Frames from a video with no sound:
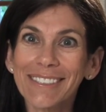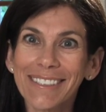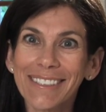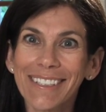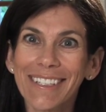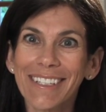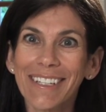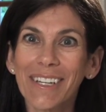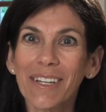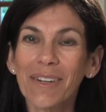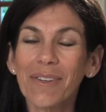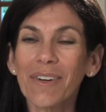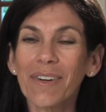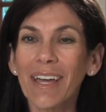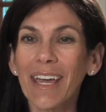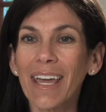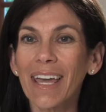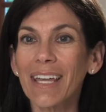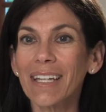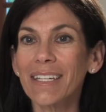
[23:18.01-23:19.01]

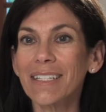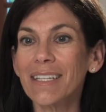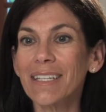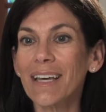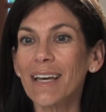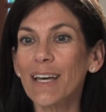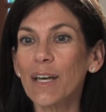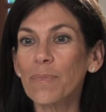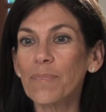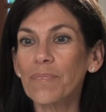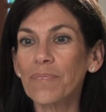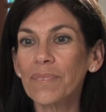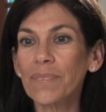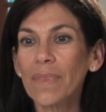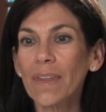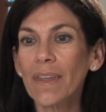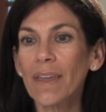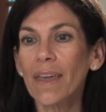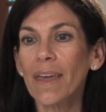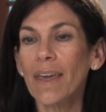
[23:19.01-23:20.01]
And
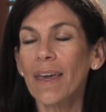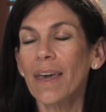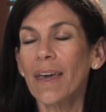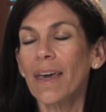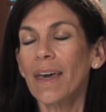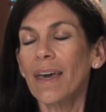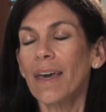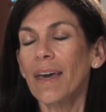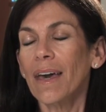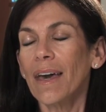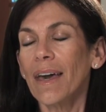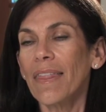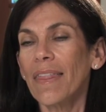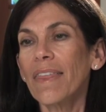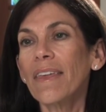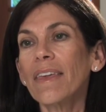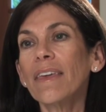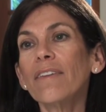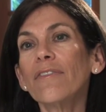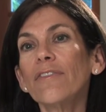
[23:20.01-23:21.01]
I
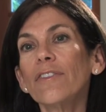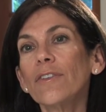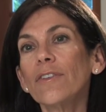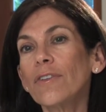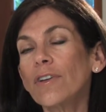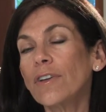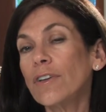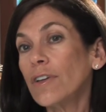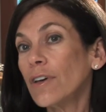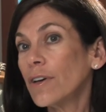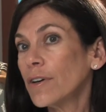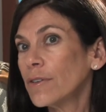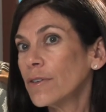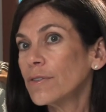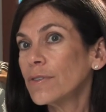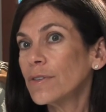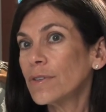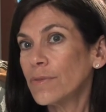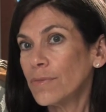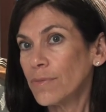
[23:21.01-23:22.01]
think if you're a
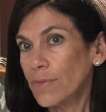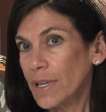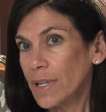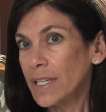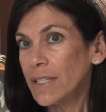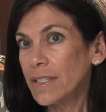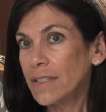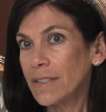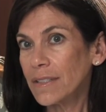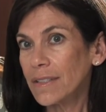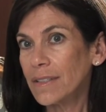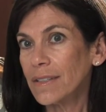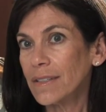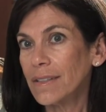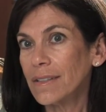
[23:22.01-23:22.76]
known risk,